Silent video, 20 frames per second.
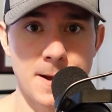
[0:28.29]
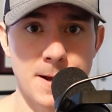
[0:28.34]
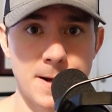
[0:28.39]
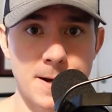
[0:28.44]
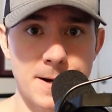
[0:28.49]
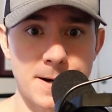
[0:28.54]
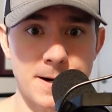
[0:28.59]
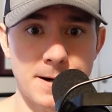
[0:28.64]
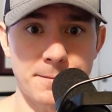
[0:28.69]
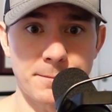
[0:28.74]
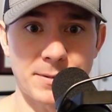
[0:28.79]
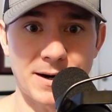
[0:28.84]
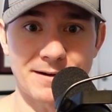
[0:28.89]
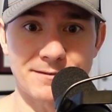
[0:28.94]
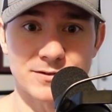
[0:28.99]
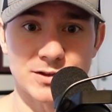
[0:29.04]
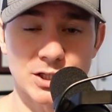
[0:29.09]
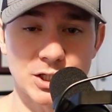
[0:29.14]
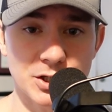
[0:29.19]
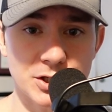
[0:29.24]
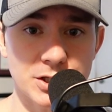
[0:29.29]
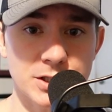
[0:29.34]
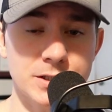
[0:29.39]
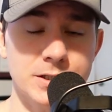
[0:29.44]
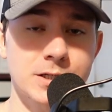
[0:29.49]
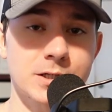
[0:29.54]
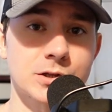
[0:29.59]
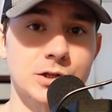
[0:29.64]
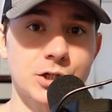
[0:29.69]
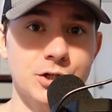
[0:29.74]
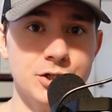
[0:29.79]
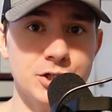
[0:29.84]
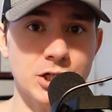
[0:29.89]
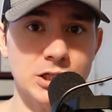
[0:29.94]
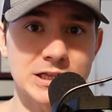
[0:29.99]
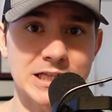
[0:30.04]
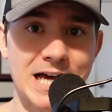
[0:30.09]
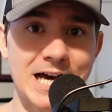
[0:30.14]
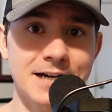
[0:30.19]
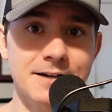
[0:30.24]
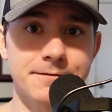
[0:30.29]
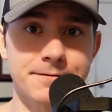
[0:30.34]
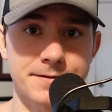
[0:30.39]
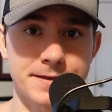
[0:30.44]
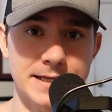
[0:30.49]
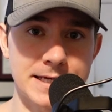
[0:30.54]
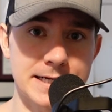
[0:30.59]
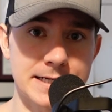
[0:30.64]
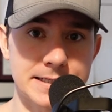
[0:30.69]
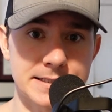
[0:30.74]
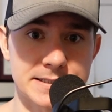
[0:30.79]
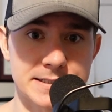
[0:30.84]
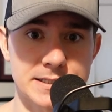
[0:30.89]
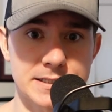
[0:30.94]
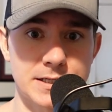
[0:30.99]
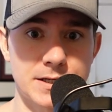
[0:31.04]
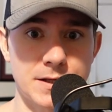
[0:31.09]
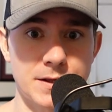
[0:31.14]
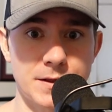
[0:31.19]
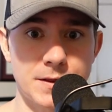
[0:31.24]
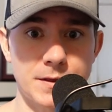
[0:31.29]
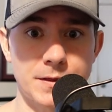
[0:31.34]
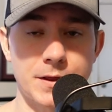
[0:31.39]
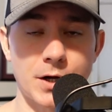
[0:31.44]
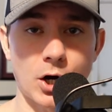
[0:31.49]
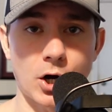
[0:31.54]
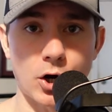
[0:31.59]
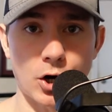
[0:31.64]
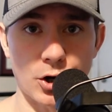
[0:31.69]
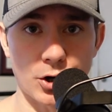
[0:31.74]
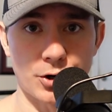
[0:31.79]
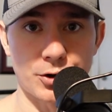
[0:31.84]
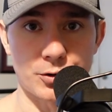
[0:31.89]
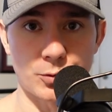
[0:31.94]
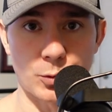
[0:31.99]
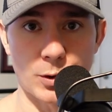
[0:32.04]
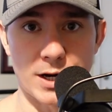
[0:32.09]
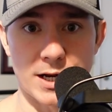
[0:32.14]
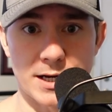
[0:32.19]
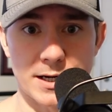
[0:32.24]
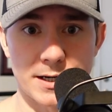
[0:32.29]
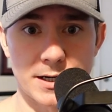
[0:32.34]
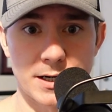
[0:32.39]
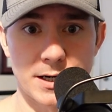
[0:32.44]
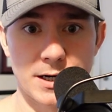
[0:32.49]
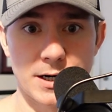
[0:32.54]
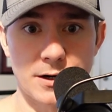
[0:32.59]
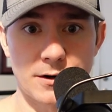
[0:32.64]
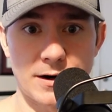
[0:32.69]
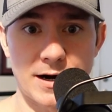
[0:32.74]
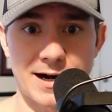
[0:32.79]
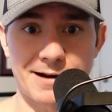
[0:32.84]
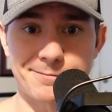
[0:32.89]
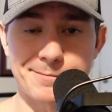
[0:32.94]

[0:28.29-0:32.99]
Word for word: Um, but I've learned learned a lot of things the hard way right?